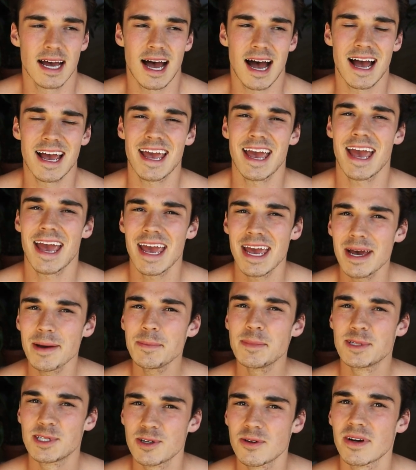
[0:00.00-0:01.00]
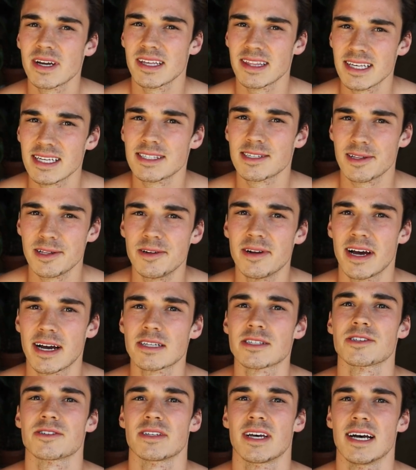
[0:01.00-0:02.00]
I am doing these glute
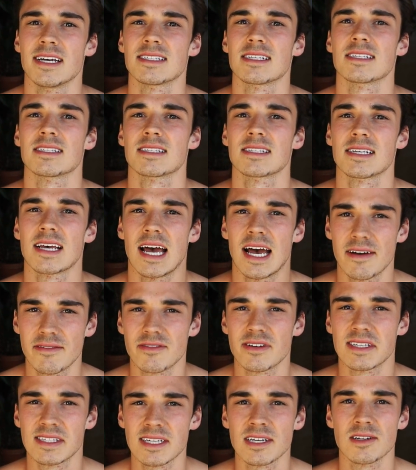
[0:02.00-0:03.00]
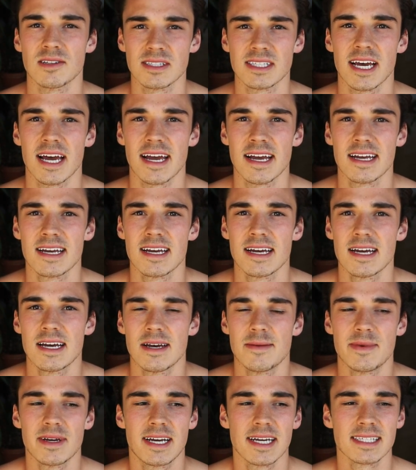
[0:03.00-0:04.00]
exercises every single day
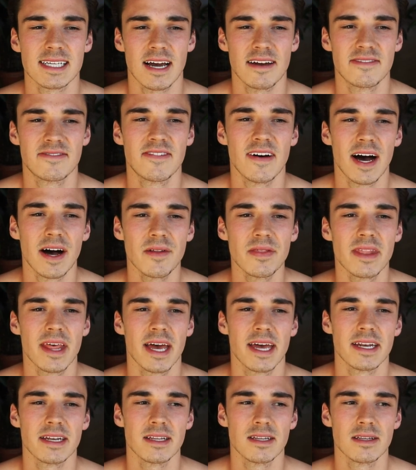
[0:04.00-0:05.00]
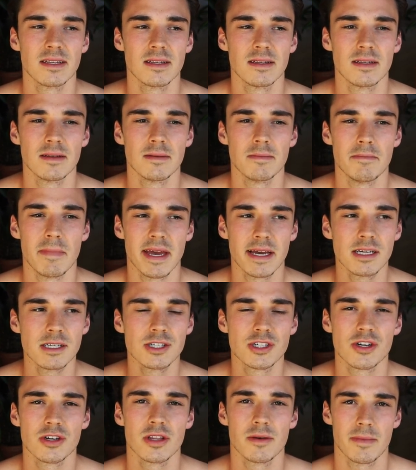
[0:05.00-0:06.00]
because I found that making
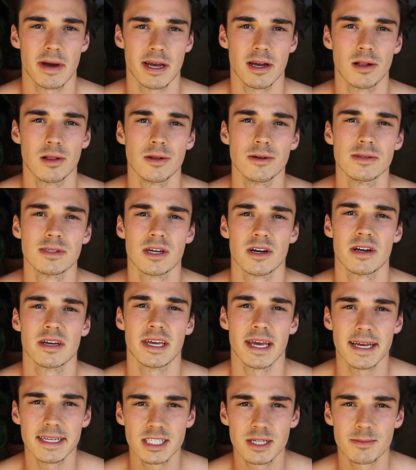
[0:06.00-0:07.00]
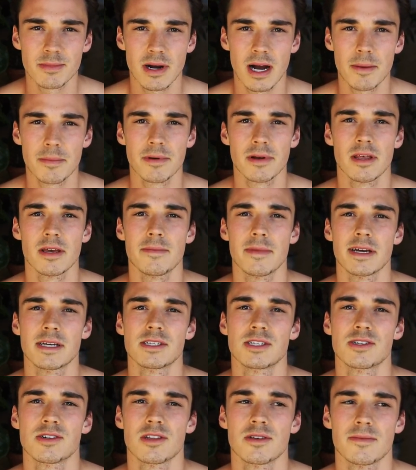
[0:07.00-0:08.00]
sure that my glutes are engaging properly,
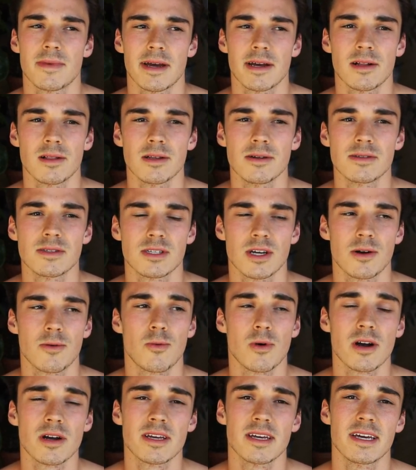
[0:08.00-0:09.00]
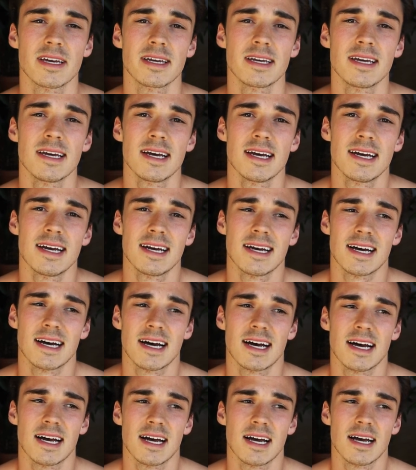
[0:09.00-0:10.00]
making sure that my glutes are working
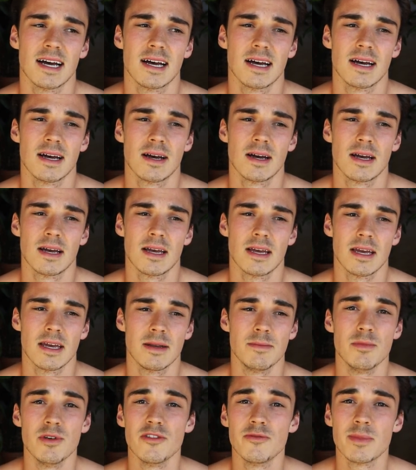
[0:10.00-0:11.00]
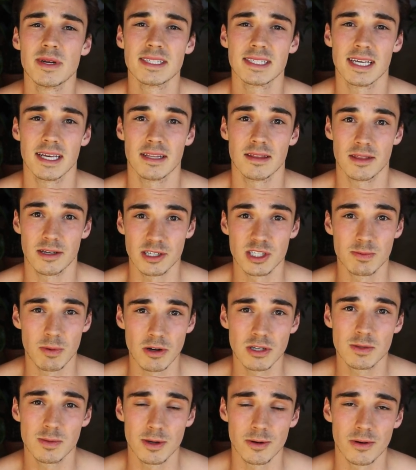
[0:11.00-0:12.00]
in movements that they're
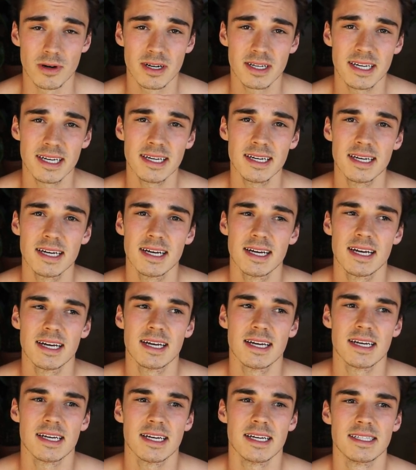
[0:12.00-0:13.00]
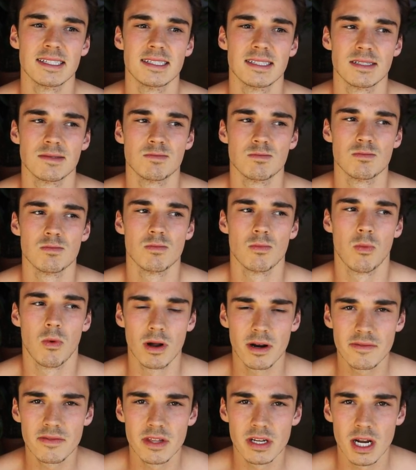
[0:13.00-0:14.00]
supposed to be working is
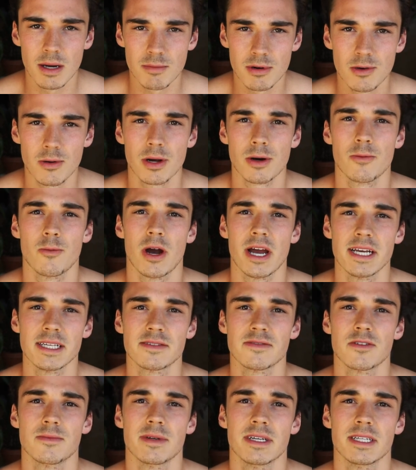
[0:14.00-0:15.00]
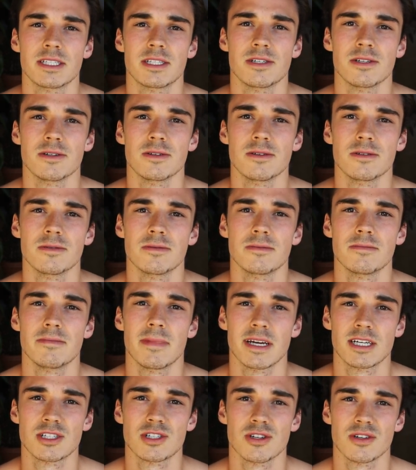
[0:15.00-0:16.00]
one of the #1 ways for me to
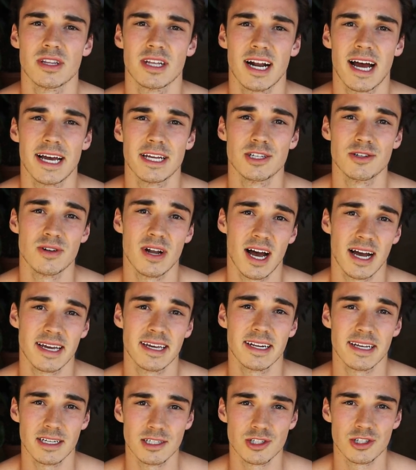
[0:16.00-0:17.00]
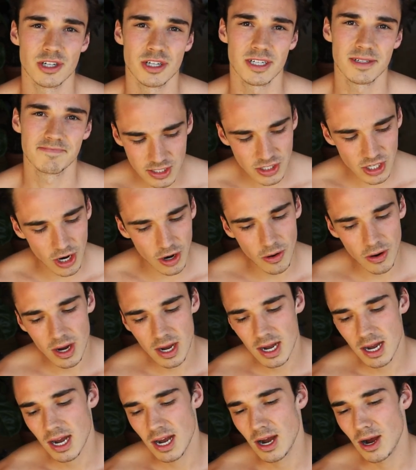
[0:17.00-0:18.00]
make sure that I do not get injured. So
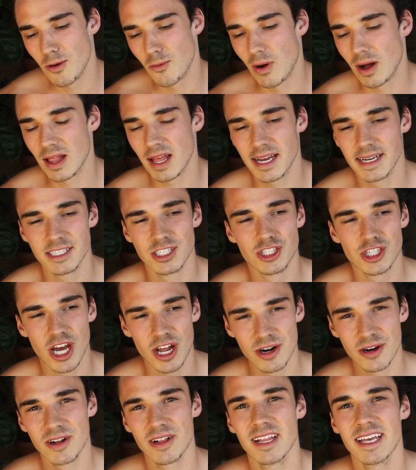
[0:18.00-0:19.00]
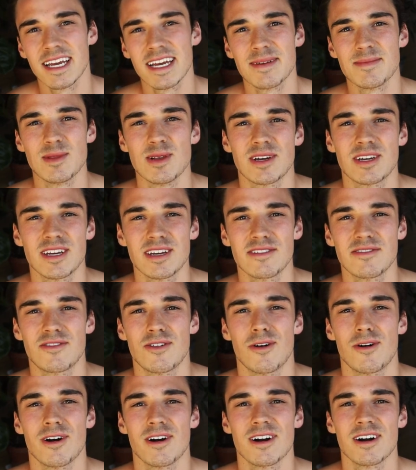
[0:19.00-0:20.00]
while I generally am looking
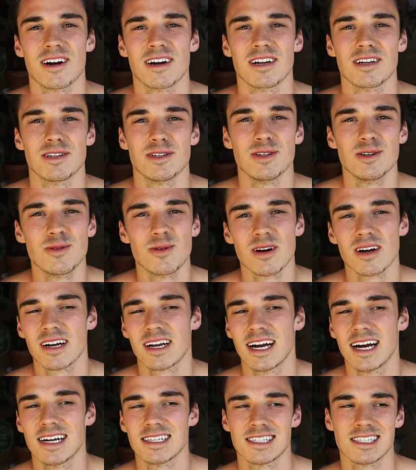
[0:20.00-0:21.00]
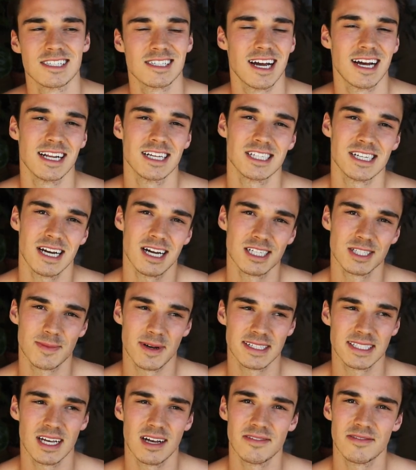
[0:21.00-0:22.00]
for new workouts and trying to challenge
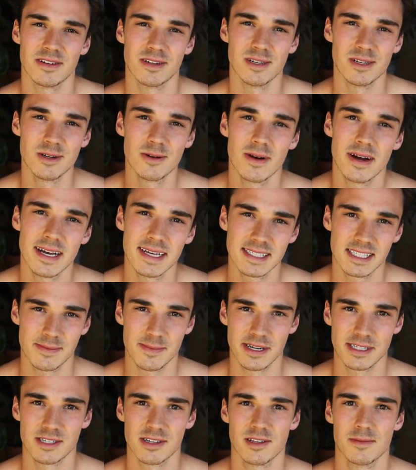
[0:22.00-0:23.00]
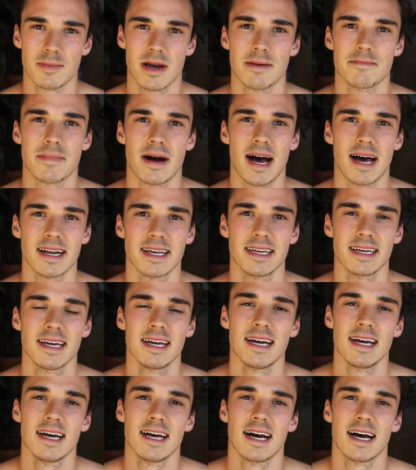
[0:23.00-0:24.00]
myself in new ways to make sure that my
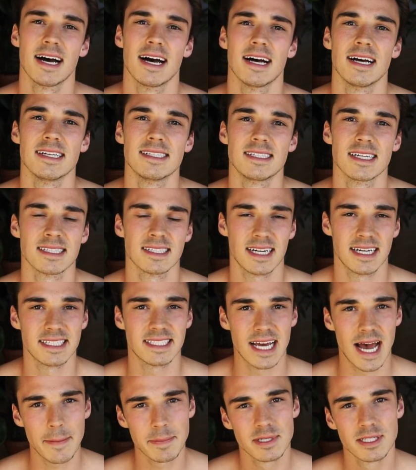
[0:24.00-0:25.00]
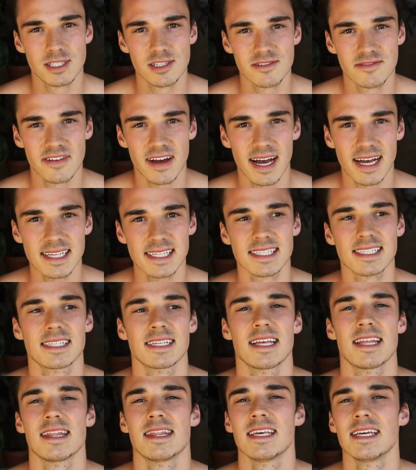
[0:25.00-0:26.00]
body doesn't adapt too
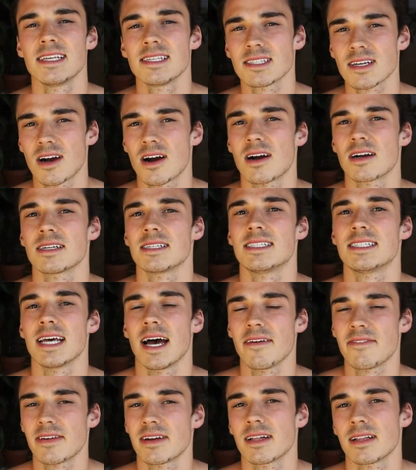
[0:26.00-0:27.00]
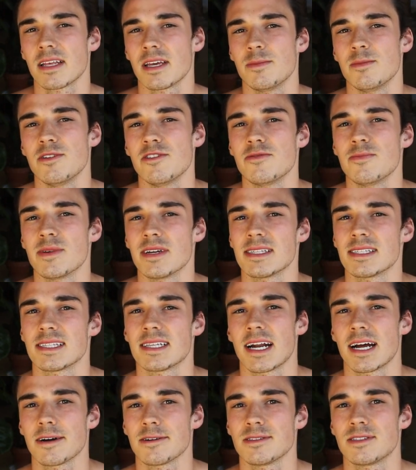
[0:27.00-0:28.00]
fast, these are definitely movements
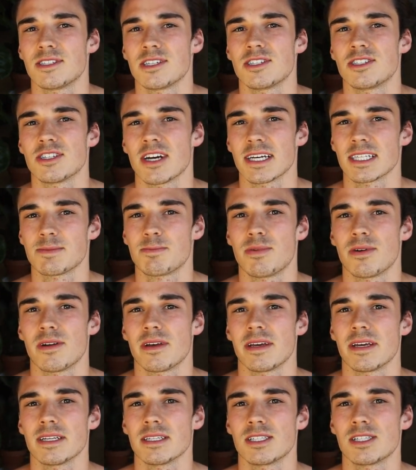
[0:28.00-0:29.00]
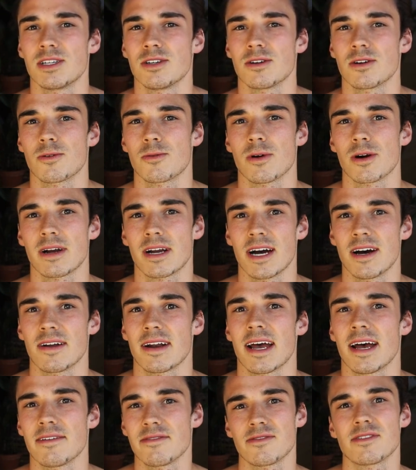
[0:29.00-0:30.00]
that I would suggest putting into your
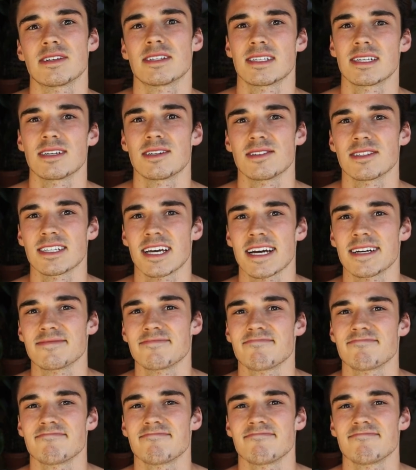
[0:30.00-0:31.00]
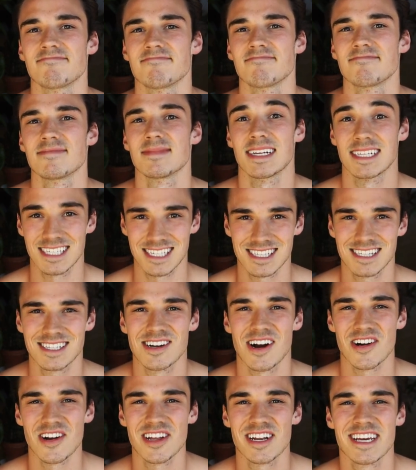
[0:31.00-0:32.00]
workout every single day. Let's get
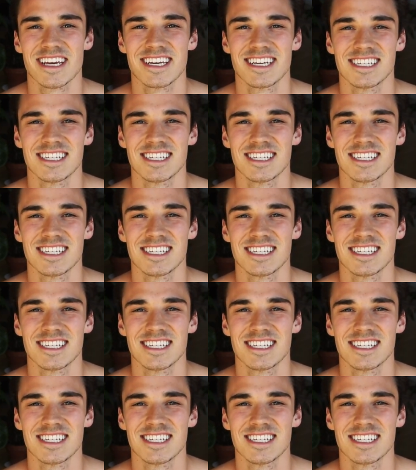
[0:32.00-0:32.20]
started.